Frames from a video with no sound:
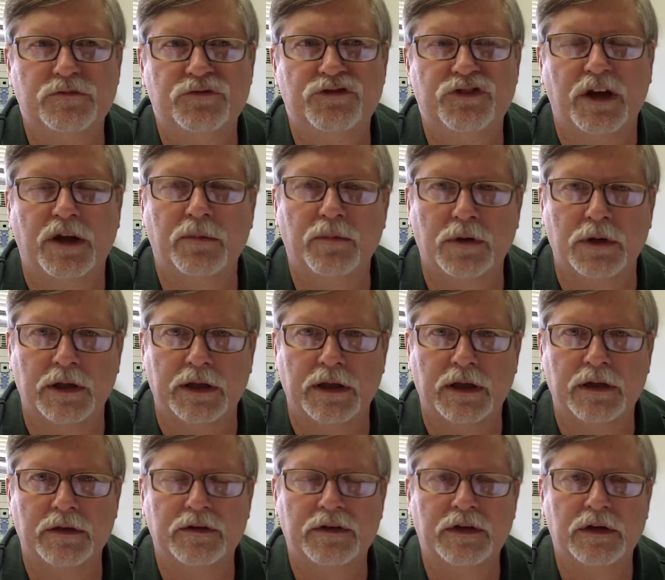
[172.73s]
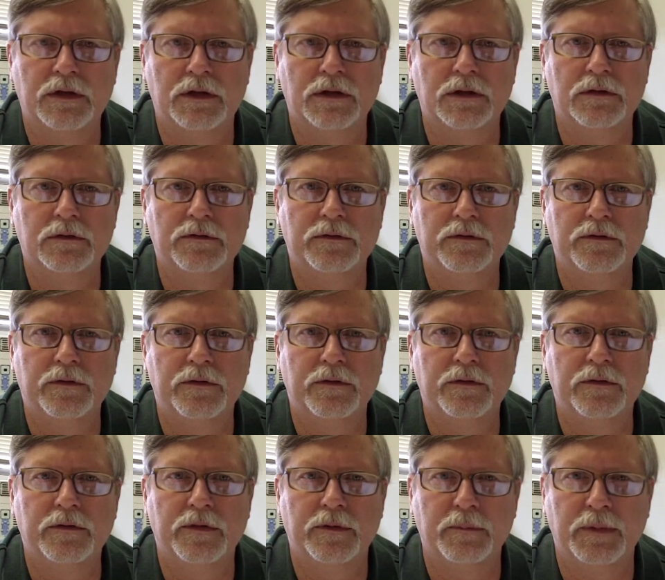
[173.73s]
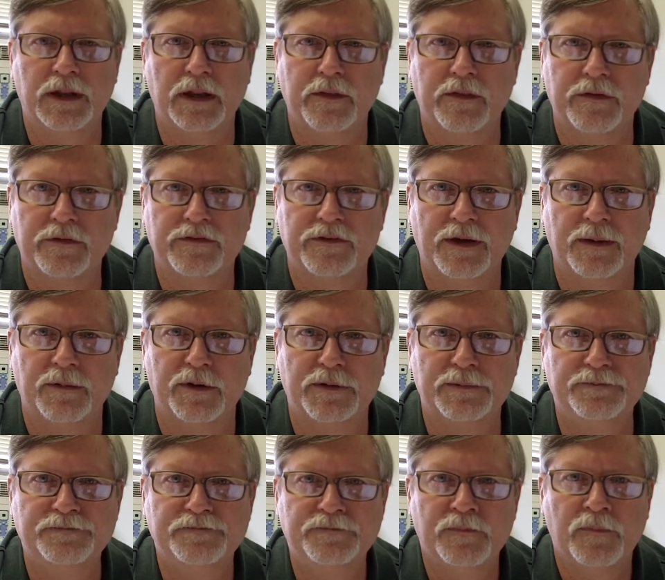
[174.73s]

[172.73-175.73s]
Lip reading: generally until the middle of the summer.